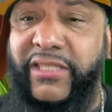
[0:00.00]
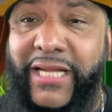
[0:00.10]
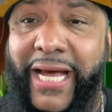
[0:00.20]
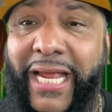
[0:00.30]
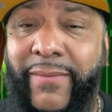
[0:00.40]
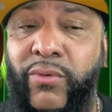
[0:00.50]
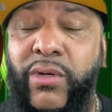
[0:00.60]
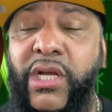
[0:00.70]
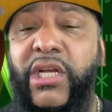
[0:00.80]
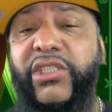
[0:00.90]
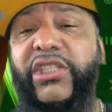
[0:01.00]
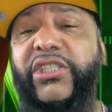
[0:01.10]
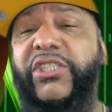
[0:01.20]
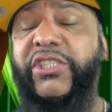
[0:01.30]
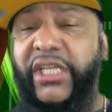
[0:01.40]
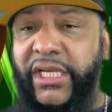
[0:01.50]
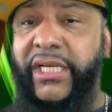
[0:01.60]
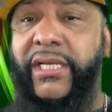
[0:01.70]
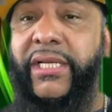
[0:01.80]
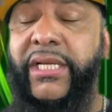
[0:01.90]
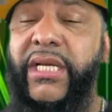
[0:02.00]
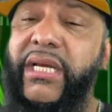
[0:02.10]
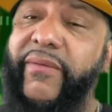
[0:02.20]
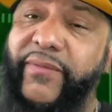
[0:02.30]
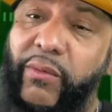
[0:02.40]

are not able to see if he